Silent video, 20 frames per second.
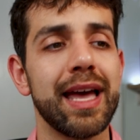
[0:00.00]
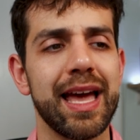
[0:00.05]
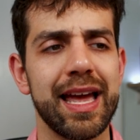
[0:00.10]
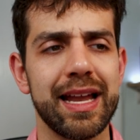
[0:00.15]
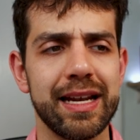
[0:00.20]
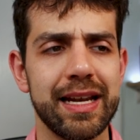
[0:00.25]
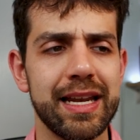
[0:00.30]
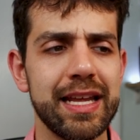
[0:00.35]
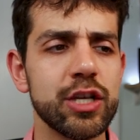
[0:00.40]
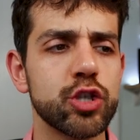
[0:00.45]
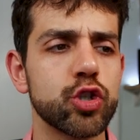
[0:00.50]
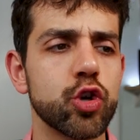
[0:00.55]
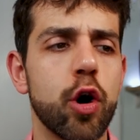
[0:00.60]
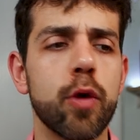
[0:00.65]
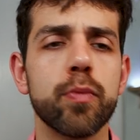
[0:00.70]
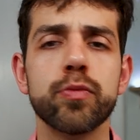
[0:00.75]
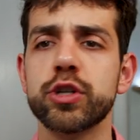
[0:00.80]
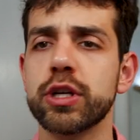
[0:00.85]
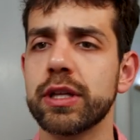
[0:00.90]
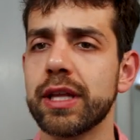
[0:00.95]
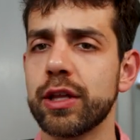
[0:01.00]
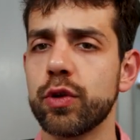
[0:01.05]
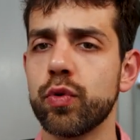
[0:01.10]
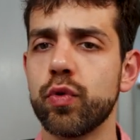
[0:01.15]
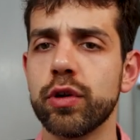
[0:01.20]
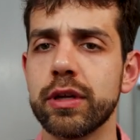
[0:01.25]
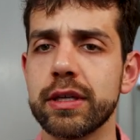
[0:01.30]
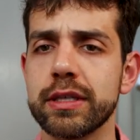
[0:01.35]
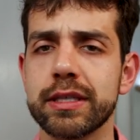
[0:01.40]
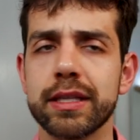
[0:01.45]
and this option that we're
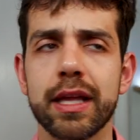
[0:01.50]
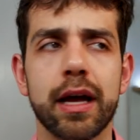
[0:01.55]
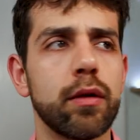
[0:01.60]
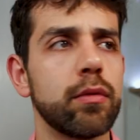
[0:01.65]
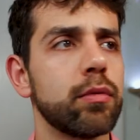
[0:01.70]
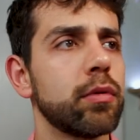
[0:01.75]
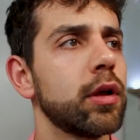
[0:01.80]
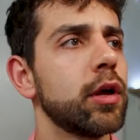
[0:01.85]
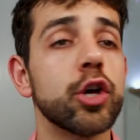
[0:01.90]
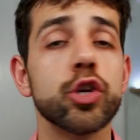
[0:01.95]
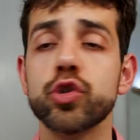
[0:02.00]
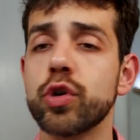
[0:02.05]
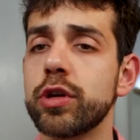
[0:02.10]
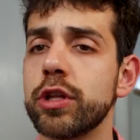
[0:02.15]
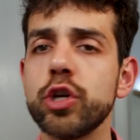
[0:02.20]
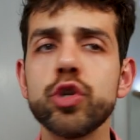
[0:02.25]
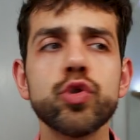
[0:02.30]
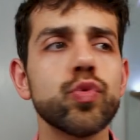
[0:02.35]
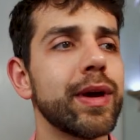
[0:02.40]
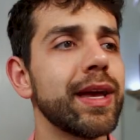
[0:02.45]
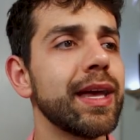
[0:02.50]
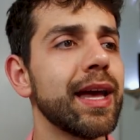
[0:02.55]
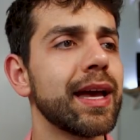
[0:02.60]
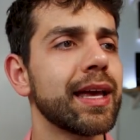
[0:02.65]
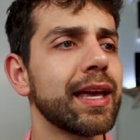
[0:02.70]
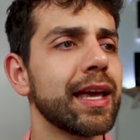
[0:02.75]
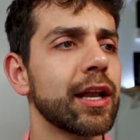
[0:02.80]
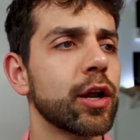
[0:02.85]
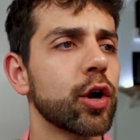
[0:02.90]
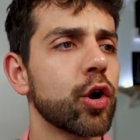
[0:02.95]
going to install. So in this way, I
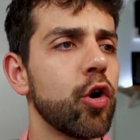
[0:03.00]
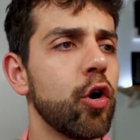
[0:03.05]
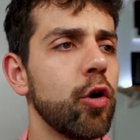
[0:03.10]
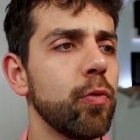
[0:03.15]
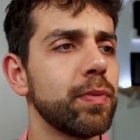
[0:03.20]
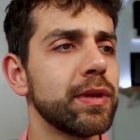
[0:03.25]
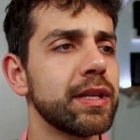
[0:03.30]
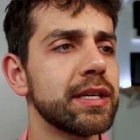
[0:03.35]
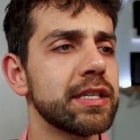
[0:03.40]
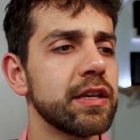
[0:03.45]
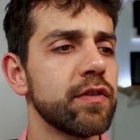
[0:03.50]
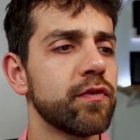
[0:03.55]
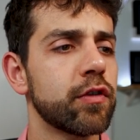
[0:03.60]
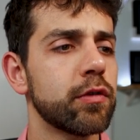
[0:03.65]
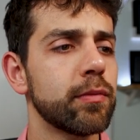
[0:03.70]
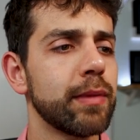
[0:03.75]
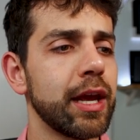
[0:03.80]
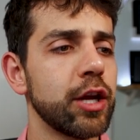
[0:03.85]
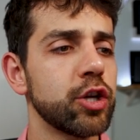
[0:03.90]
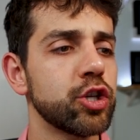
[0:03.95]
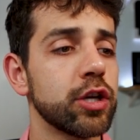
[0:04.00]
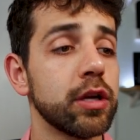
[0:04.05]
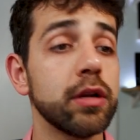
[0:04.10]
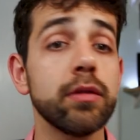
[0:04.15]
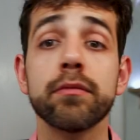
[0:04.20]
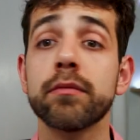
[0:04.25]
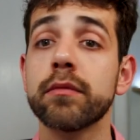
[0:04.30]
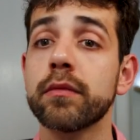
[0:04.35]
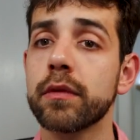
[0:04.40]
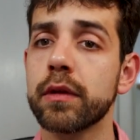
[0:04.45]
can copy this information,